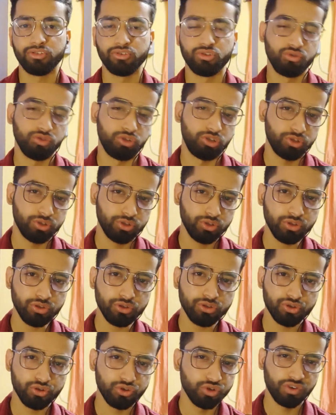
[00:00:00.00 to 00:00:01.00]
to
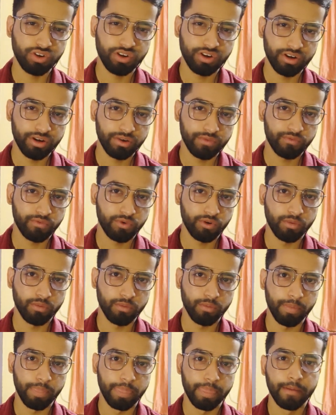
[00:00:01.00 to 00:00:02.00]
switch your career
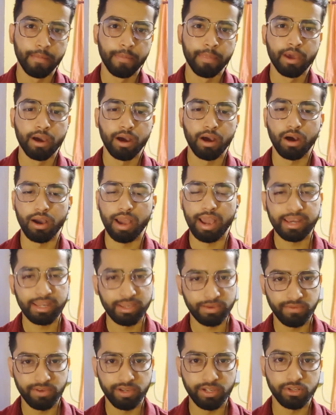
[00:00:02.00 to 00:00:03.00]
from
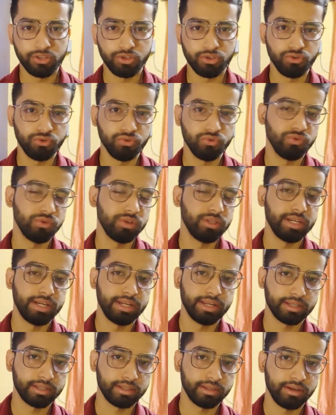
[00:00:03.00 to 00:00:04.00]
any field to
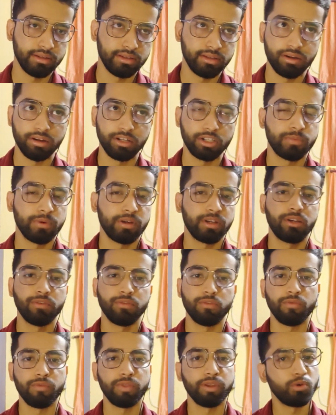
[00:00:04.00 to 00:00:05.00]
data science,
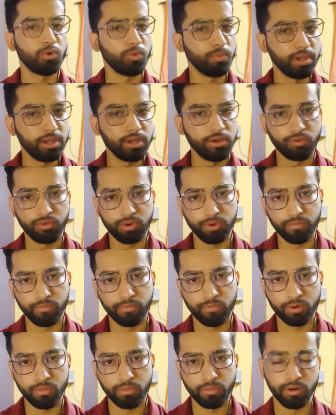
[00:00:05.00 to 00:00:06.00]
irrespective of the domain you come
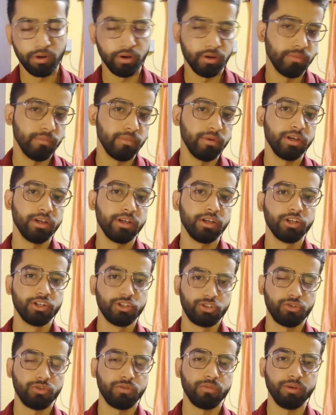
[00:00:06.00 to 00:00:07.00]
from, Learnbay
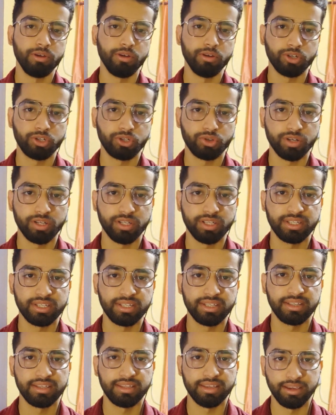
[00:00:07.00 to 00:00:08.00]
should be your choice.
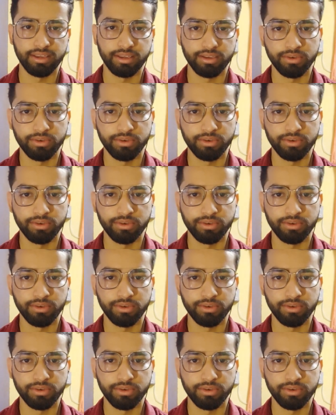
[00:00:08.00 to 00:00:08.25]
Thank